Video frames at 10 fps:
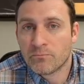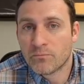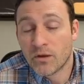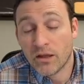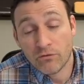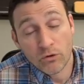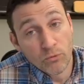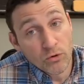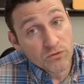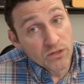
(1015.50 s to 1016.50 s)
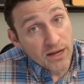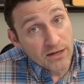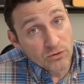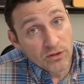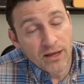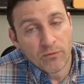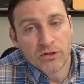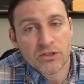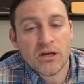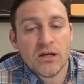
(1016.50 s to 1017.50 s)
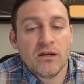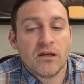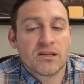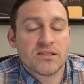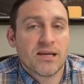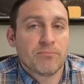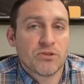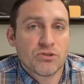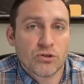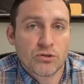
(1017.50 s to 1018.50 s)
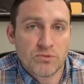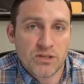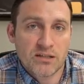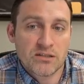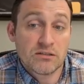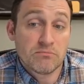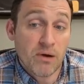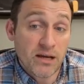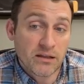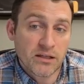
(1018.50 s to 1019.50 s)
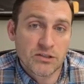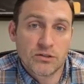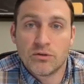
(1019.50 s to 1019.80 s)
If you move to natural language, accept the circumstances might lead you